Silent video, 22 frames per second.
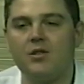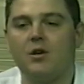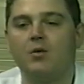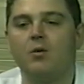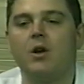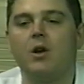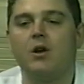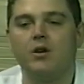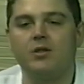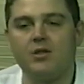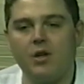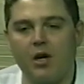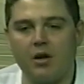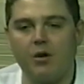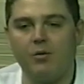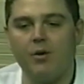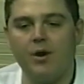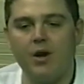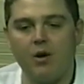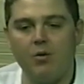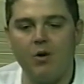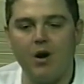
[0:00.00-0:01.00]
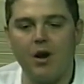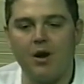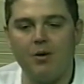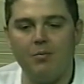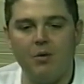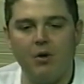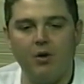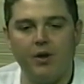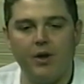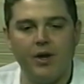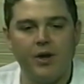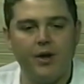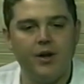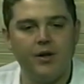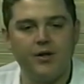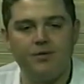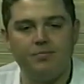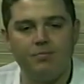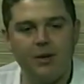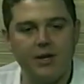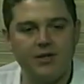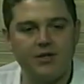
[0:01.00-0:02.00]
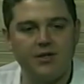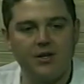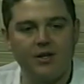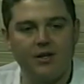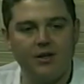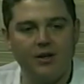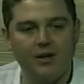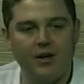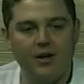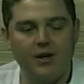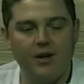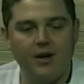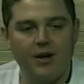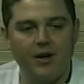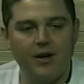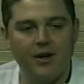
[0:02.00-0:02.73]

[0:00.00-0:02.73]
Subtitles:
we call it taqueria guacamole, and it's basically